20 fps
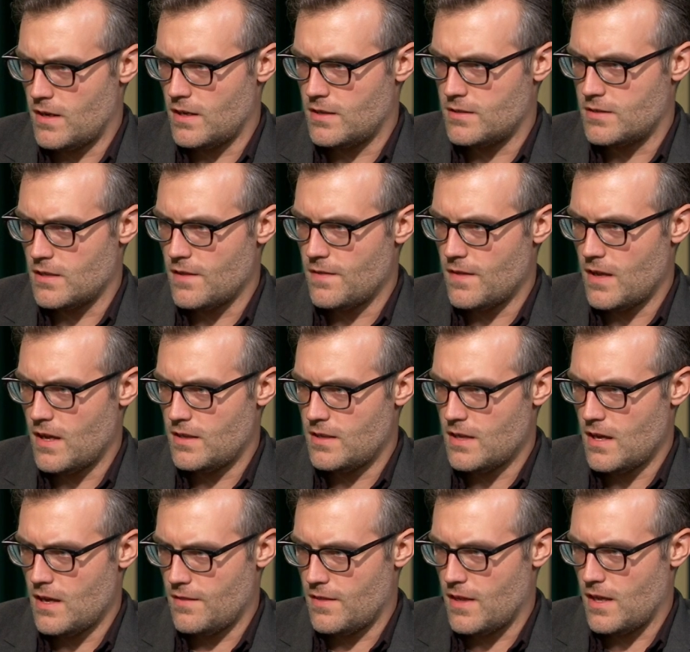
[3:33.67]
that had done that
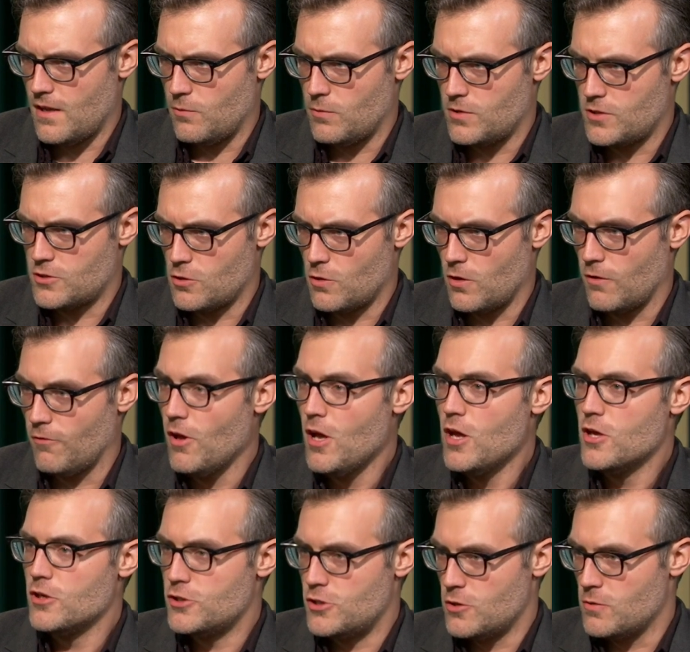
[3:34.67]
yet? That would sort of
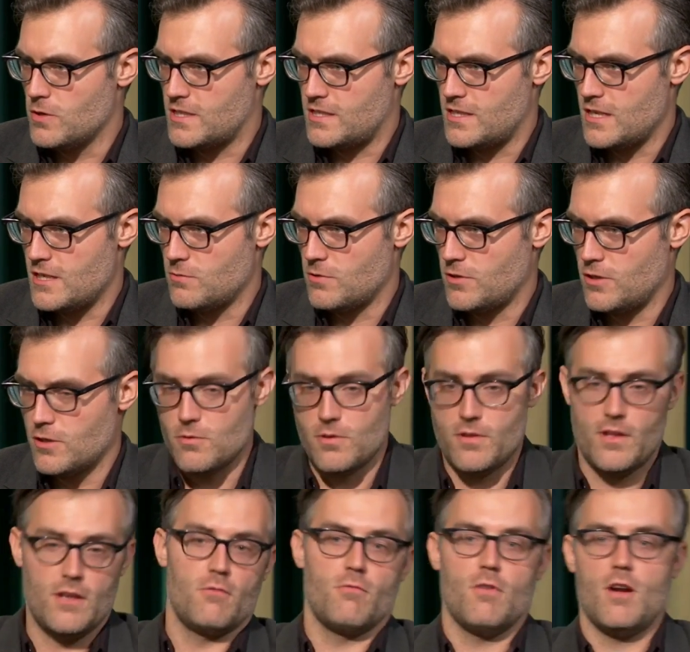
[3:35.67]
do a scene with you
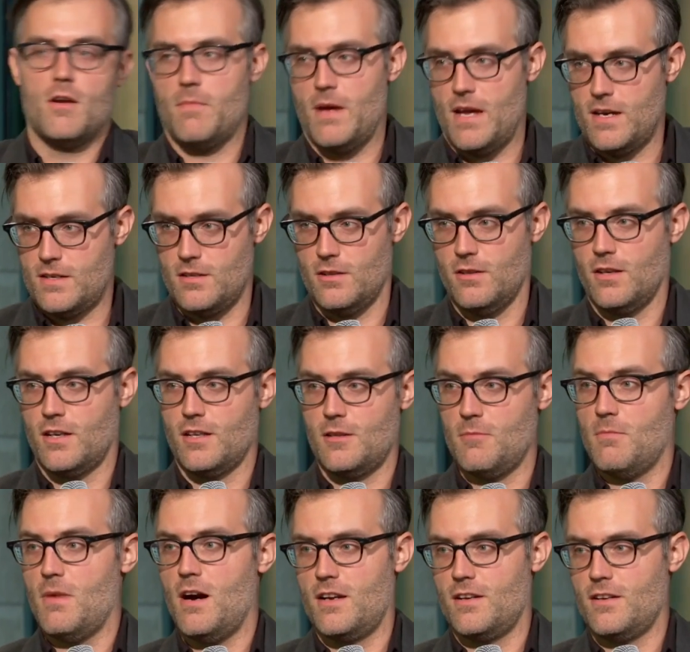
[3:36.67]
and then run back to look at
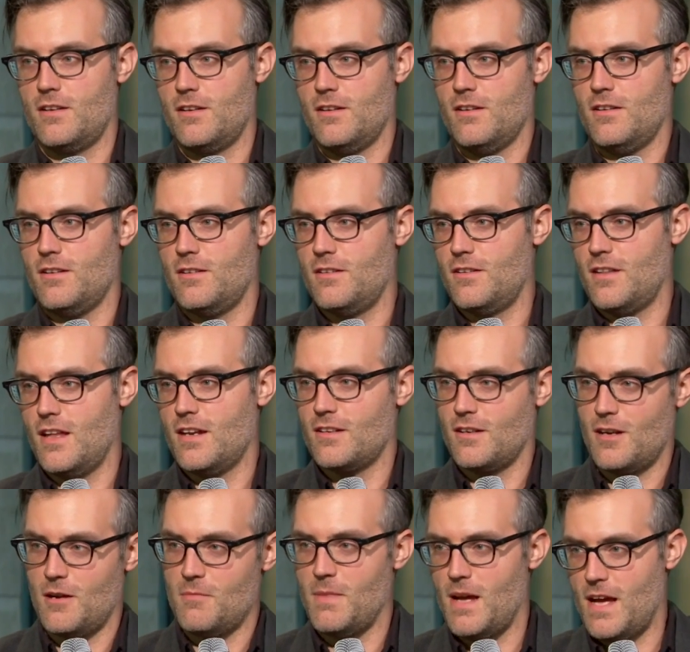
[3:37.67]
the monitor and then
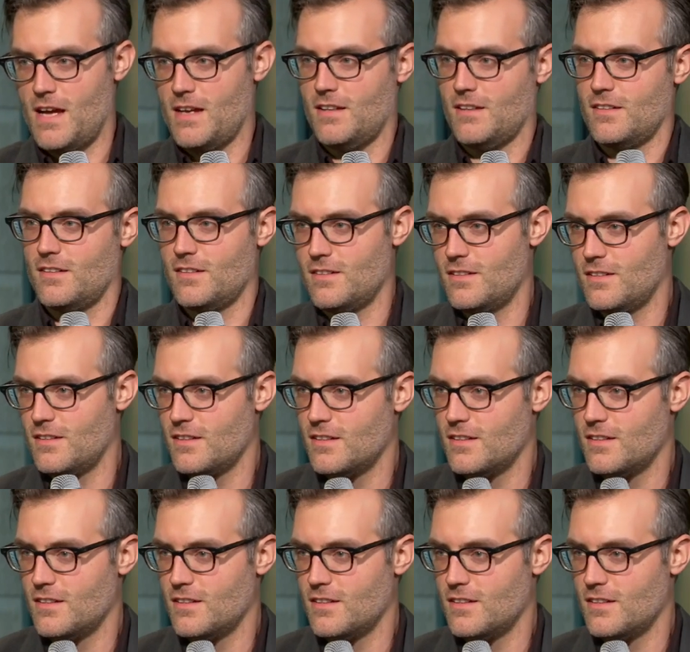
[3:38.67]
come back and...